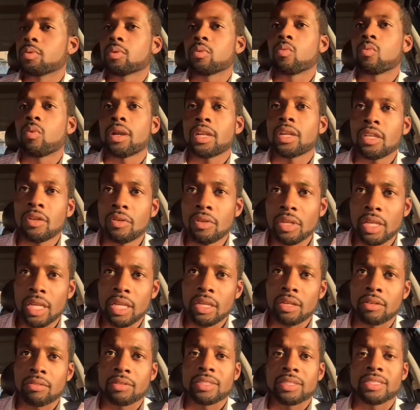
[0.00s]
Or what do you
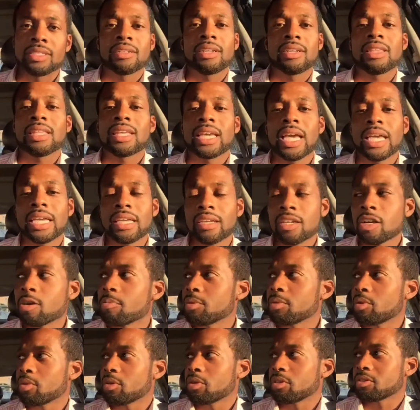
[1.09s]
need? Or is there anything I can
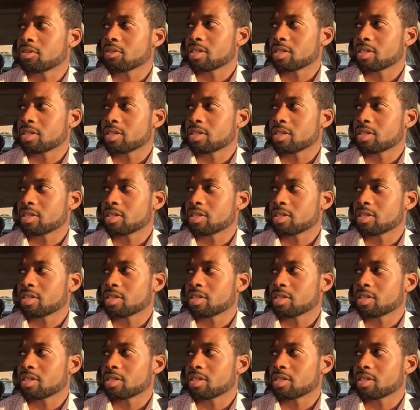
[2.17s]
help you with?